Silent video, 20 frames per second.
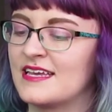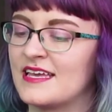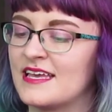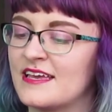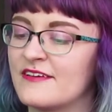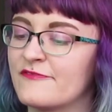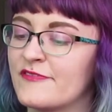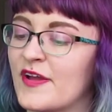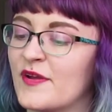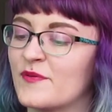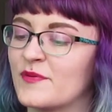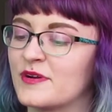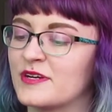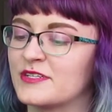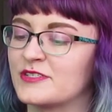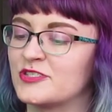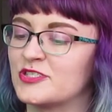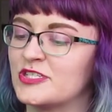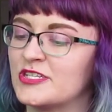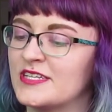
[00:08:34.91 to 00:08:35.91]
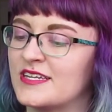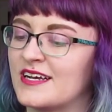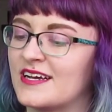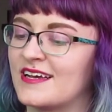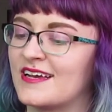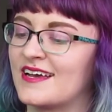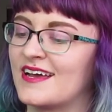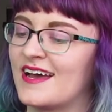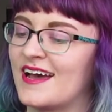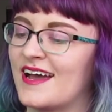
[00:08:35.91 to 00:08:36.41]
If I were a
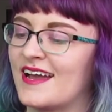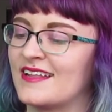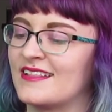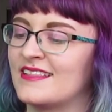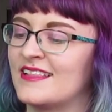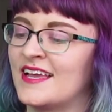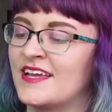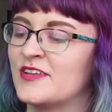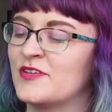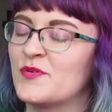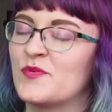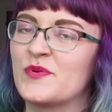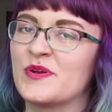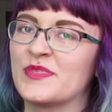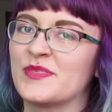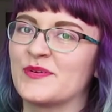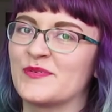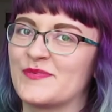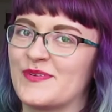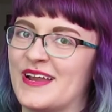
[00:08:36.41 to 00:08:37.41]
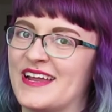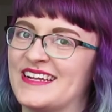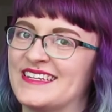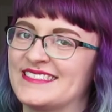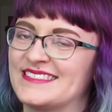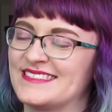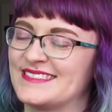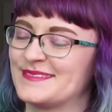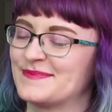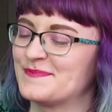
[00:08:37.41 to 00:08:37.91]
cheetah, I'd let you win the
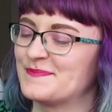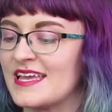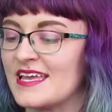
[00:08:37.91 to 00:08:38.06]
race.